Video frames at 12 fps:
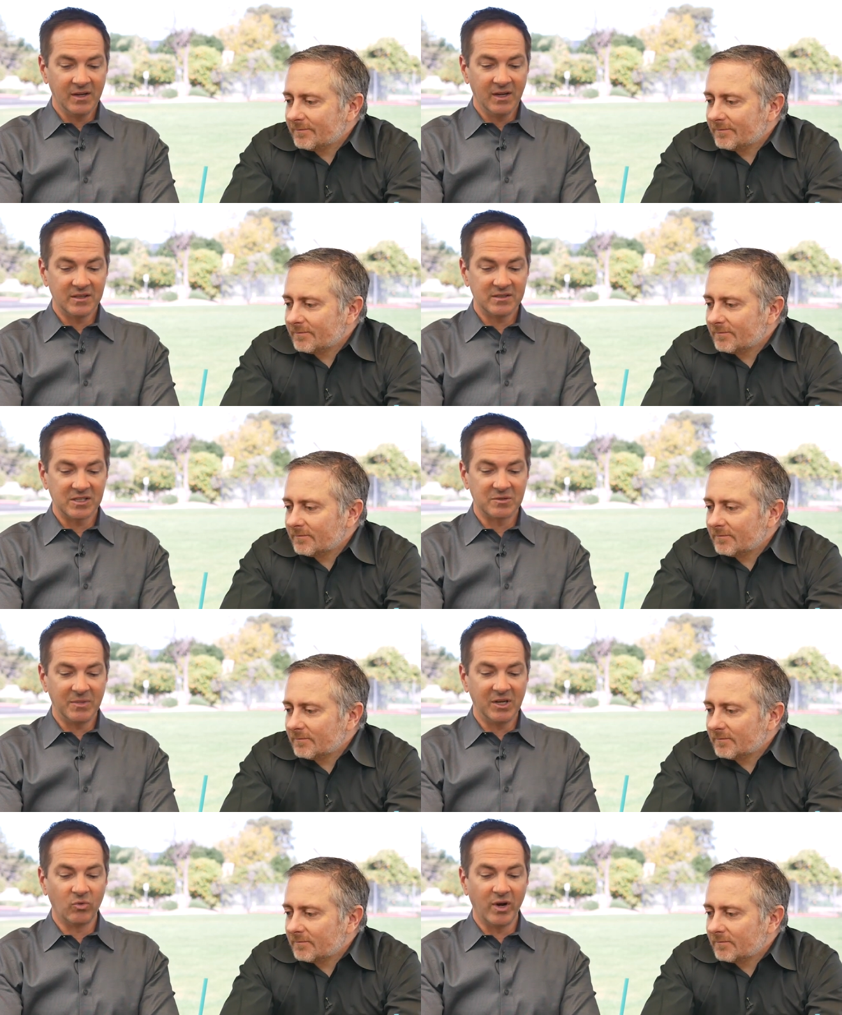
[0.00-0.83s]
Speaker 1: It says,
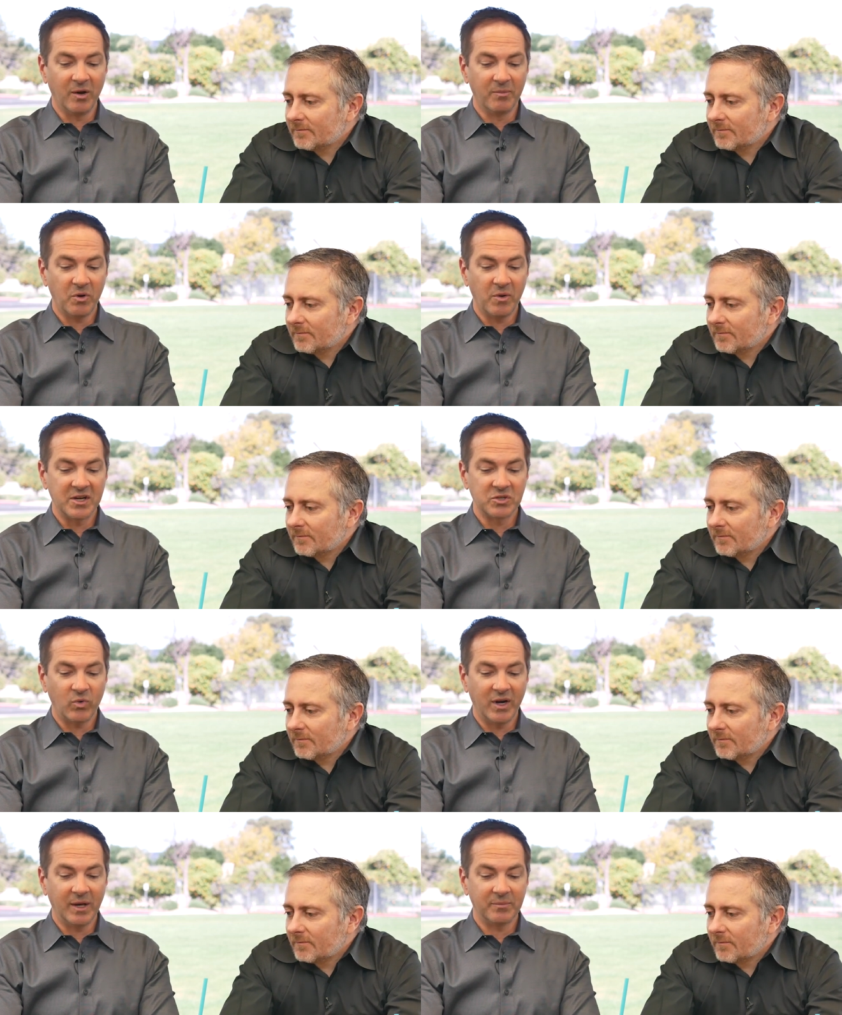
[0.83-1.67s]
Meanwhile, Boaz
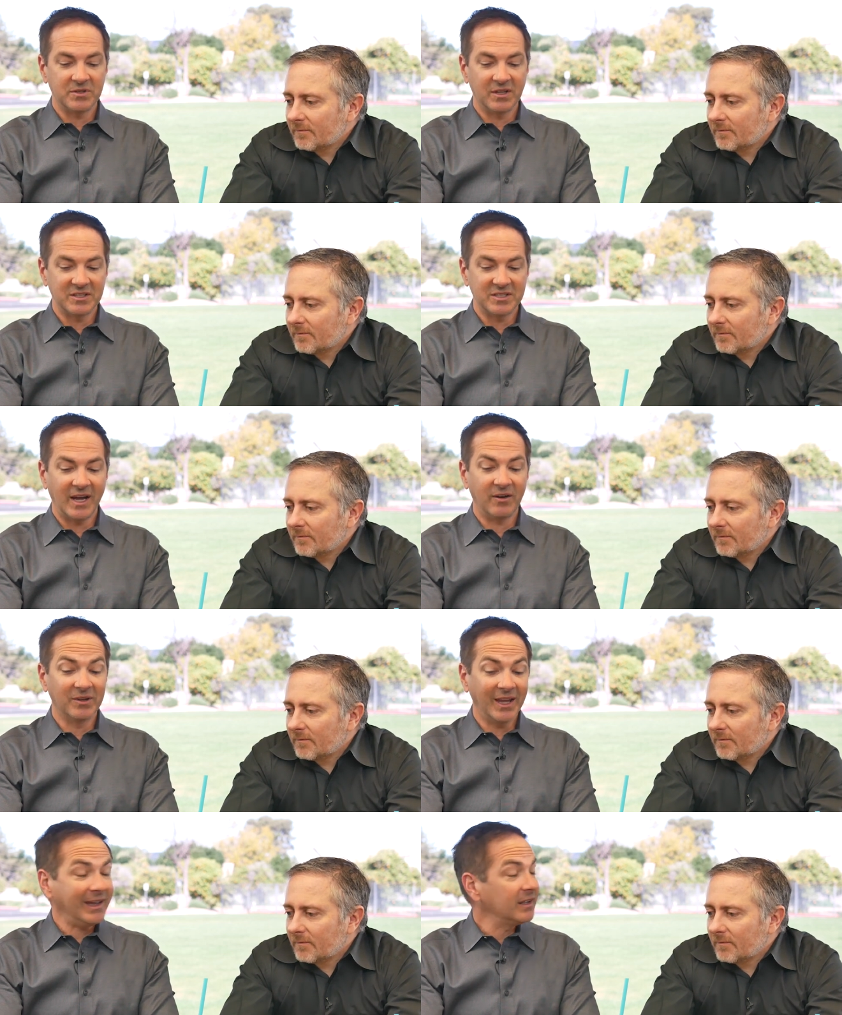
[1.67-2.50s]
went up to the
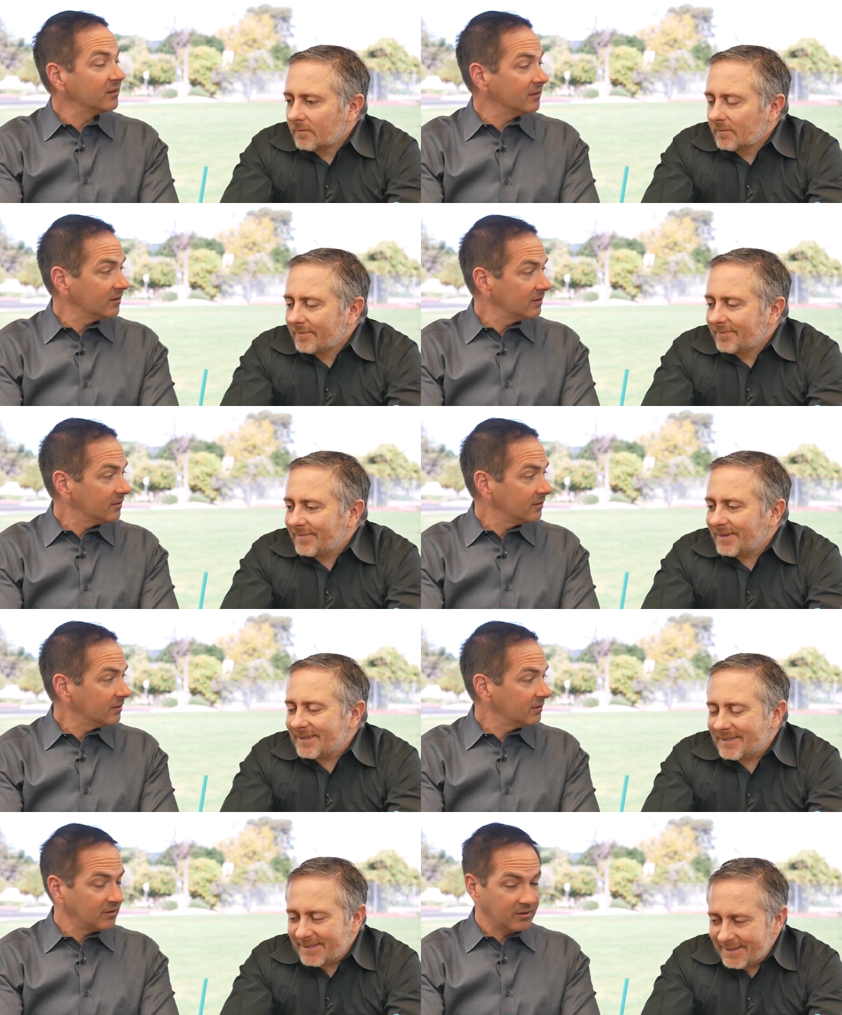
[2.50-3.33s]
town gate.
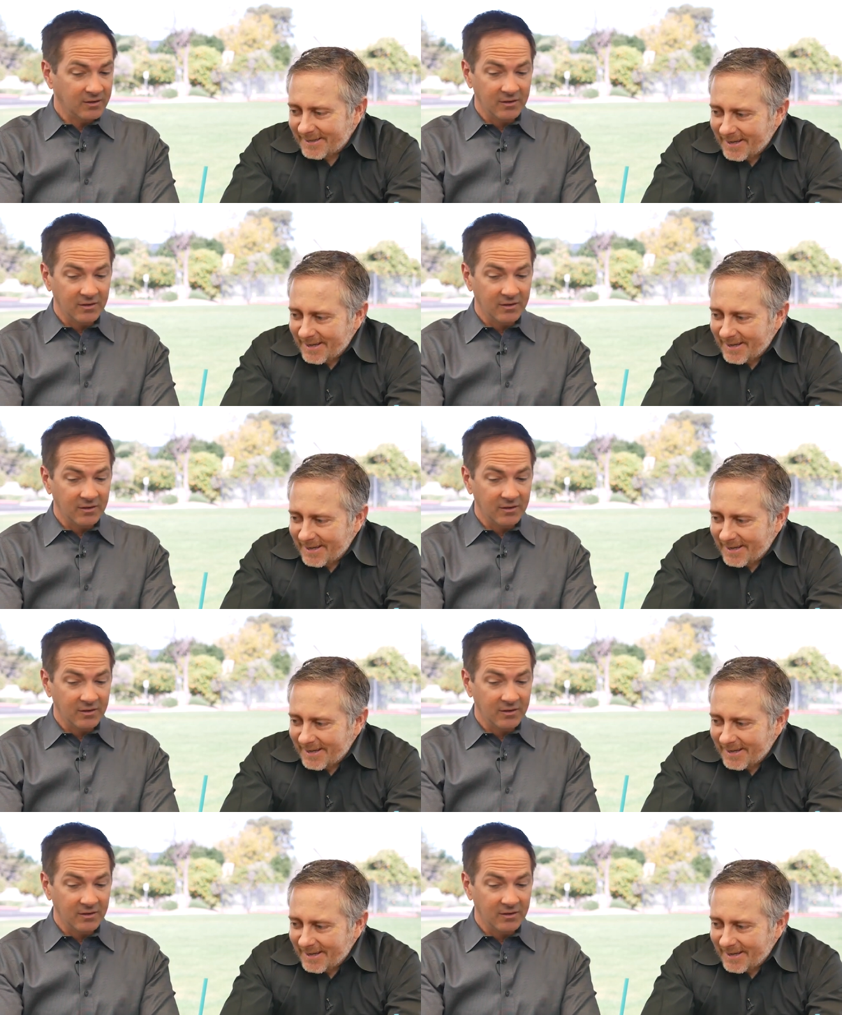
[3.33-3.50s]
It's in the